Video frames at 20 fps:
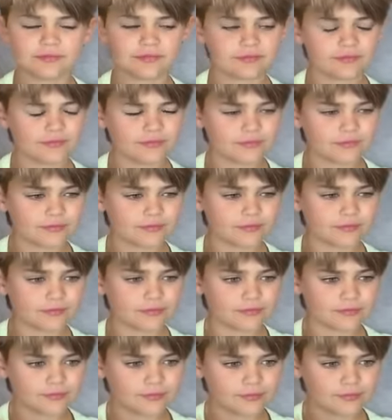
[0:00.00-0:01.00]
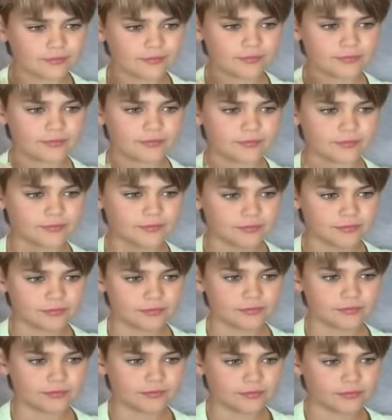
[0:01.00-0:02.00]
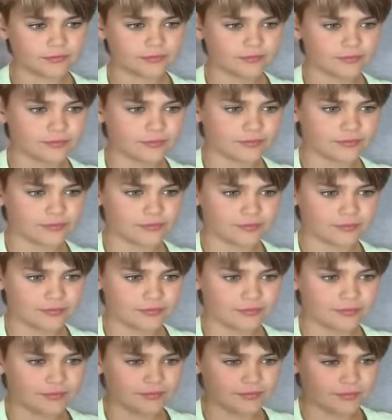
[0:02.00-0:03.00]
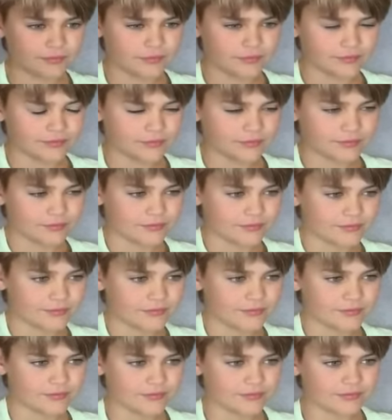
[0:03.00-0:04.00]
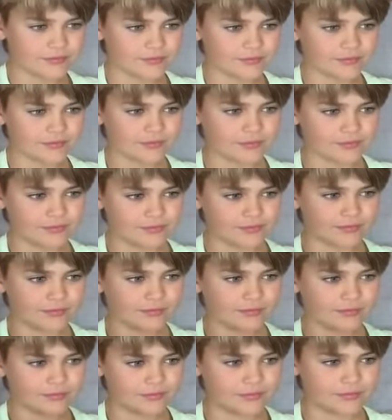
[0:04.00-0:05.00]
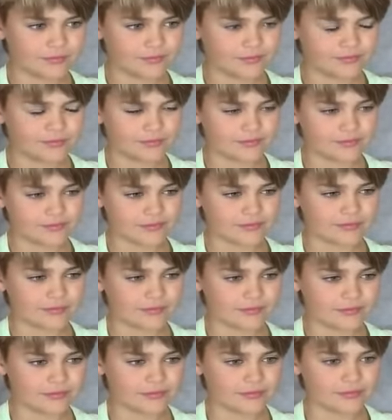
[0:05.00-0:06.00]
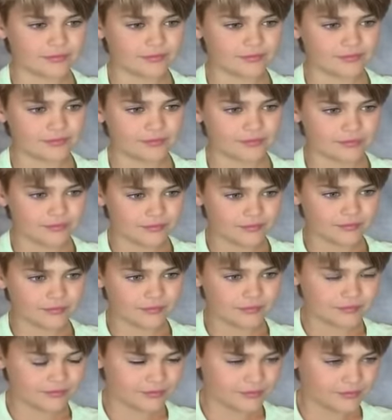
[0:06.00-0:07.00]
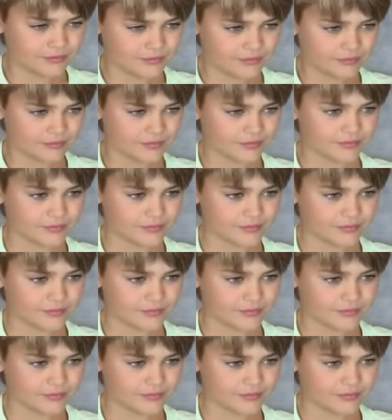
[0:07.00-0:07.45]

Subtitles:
No words are spoken by the person on screen.